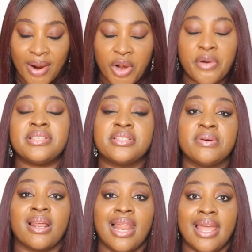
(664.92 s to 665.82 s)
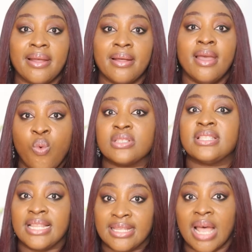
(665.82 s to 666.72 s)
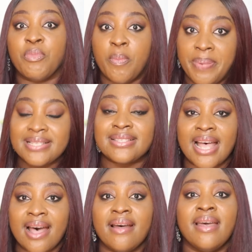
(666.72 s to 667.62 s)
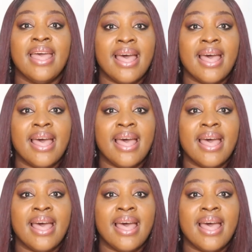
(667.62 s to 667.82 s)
crystal clear, was that Thabo Bester